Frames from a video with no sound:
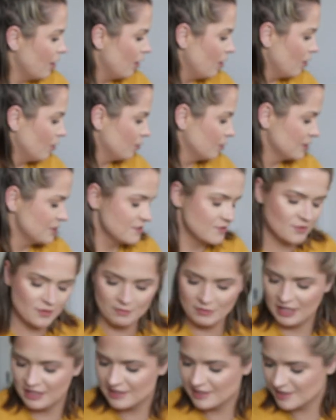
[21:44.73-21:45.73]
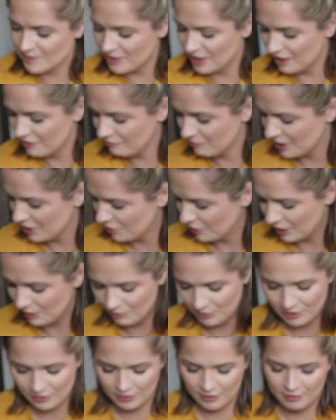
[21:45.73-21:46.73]
Always reminds me of my
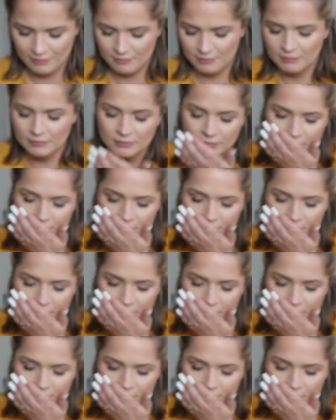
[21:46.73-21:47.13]
grandmother.